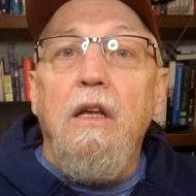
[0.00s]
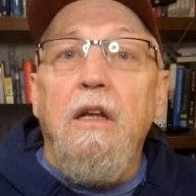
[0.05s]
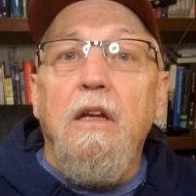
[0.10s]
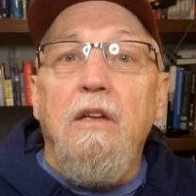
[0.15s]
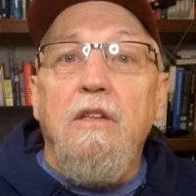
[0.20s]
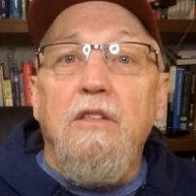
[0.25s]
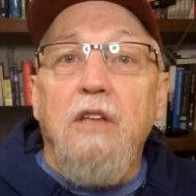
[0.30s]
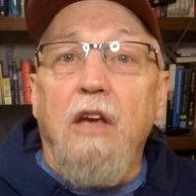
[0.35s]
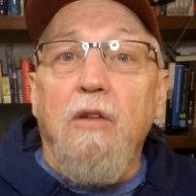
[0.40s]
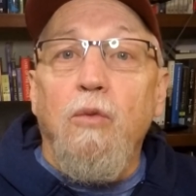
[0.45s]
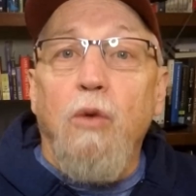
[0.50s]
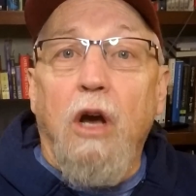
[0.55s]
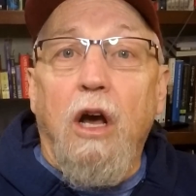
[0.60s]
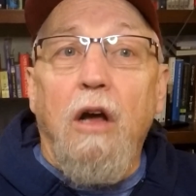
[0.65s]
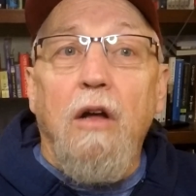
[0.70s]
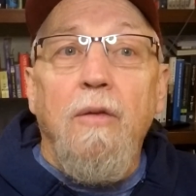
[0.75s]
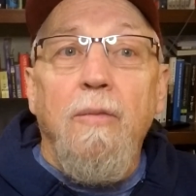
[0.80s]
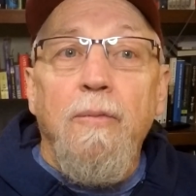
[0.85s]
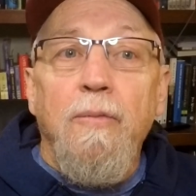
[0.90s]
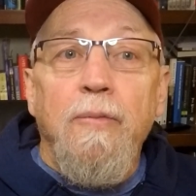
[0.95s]
It's like,
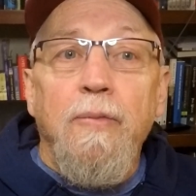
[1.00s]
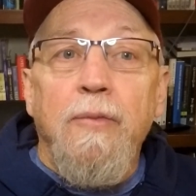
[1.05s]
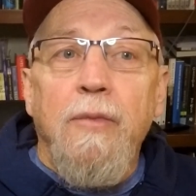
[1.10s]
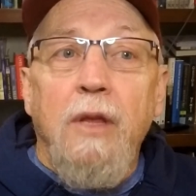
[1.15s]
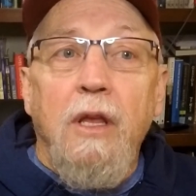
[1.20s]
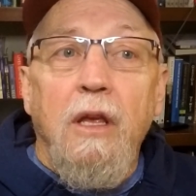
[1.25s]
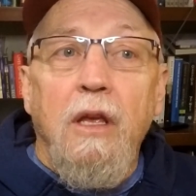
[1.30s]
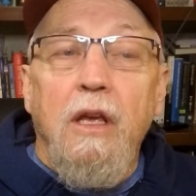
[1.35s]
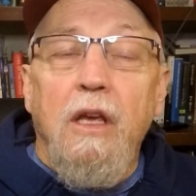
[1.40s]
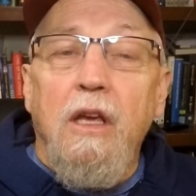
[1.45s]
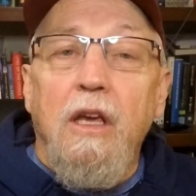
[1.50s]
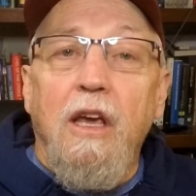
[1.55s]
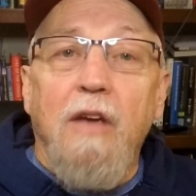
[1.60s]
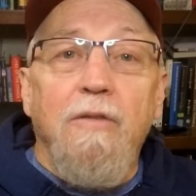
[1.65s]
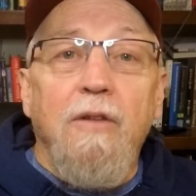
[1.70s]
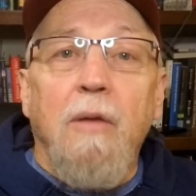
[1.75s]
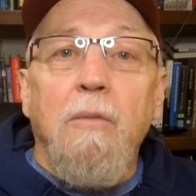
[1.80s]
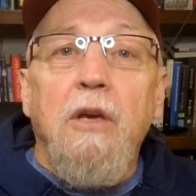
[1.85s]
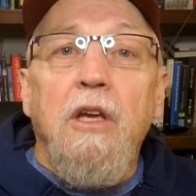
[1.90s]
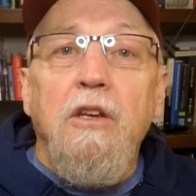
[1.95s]
well, if
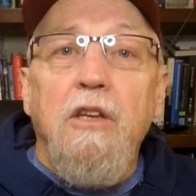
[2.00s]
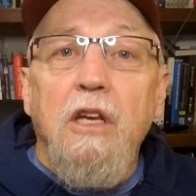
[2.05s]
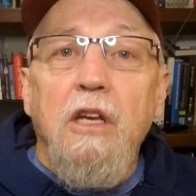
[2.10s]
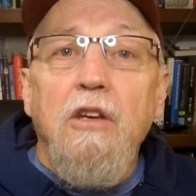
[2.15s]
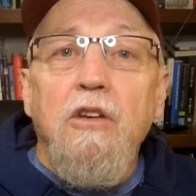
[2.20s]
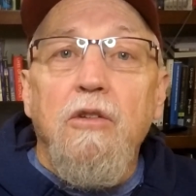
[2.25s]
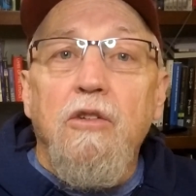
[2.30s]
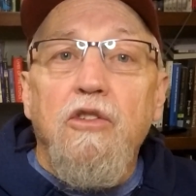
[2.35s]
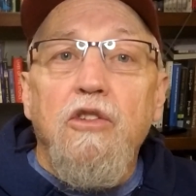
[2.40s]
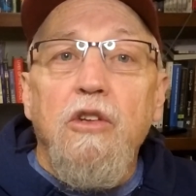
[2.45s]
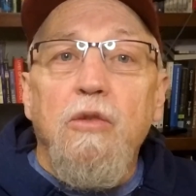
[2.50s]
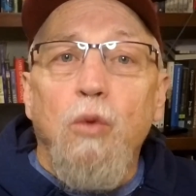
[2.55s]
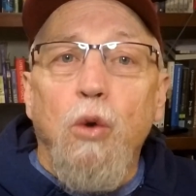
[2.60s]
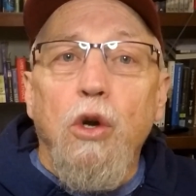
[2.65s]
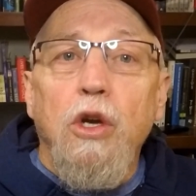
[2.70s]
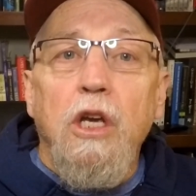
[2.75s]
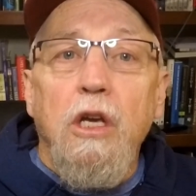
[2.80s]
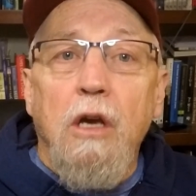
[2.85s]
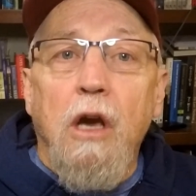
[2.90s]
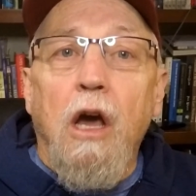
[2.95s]
I'm continuously
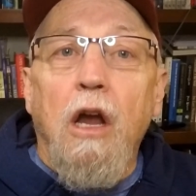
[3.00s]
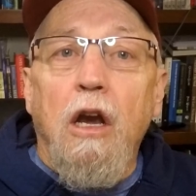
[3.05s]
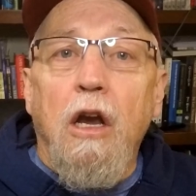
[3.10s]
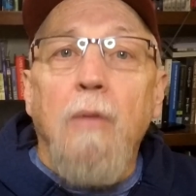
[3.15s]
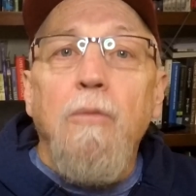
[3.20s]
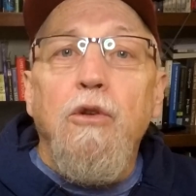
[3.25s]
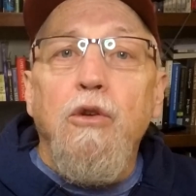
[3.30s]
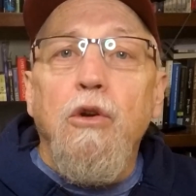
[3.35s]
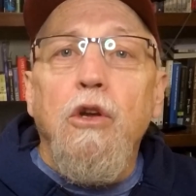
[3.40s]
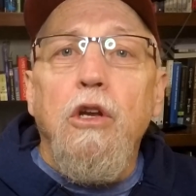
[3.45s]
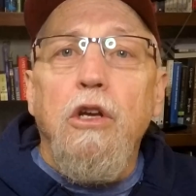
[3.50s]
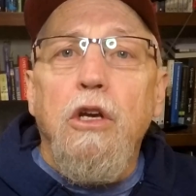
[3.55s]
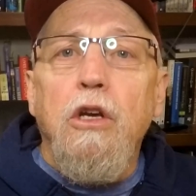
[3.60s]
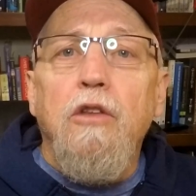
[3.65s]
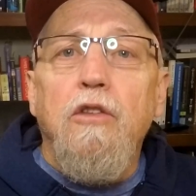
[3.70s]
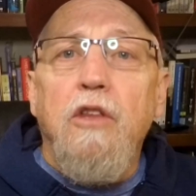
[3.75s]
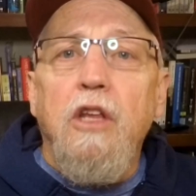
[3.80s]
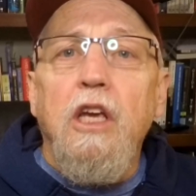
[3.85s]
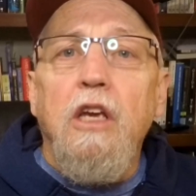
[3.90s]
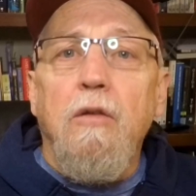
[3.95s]
working on it, I'm doing a good
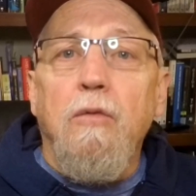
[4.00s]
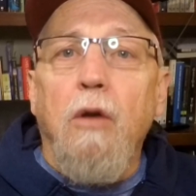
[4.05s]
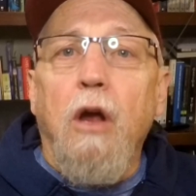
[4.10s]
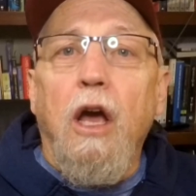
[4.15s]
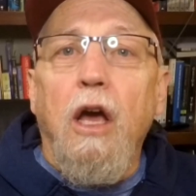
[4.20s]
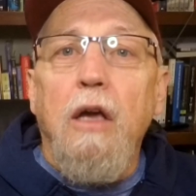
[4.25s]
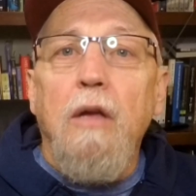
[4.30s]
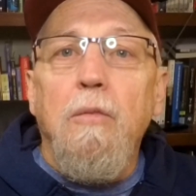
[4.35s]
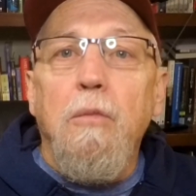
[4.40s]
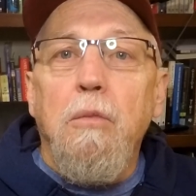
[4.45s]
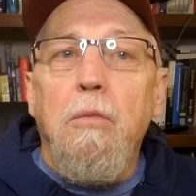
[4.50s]
thing, right?